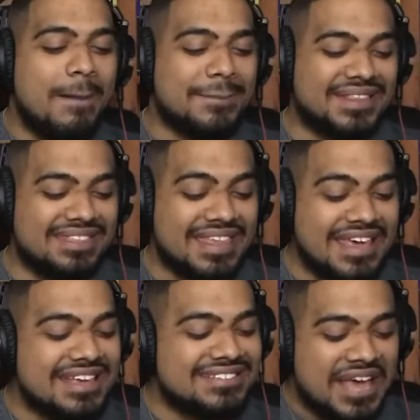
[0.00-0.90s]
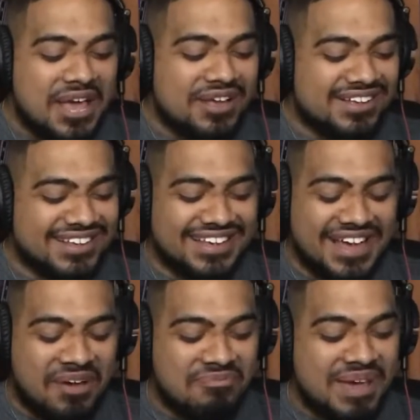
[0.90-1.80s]
Yeah. But the thing is,
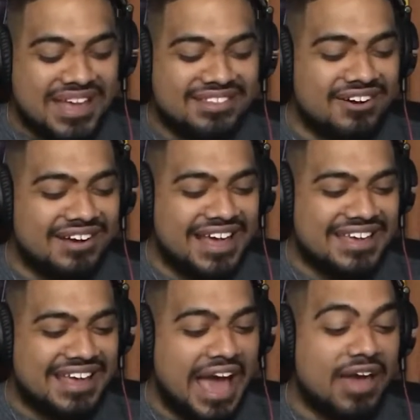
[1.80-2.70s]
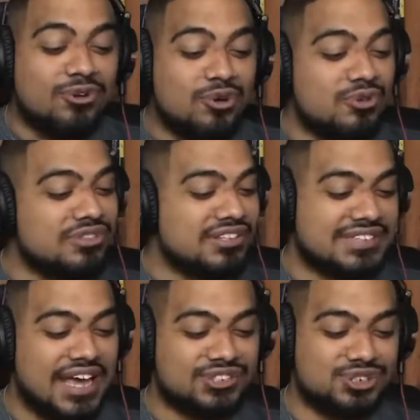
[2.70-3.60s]
man, like, I don't know the
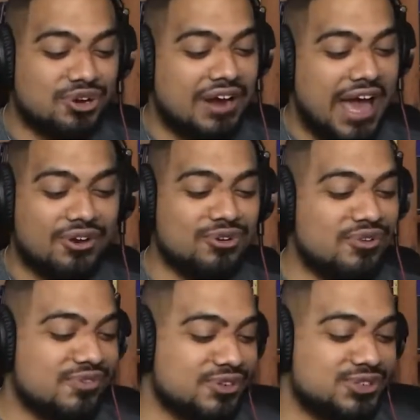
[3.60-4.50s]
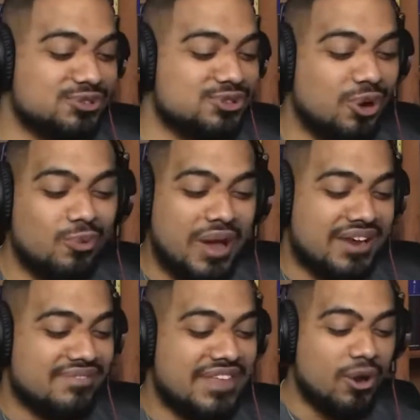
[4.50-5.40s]
texture. I don't know if your shoes are wet,
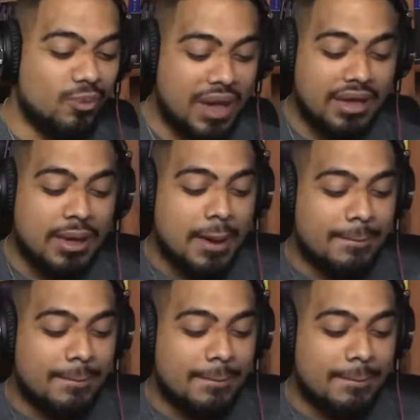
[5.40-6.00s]
if wet.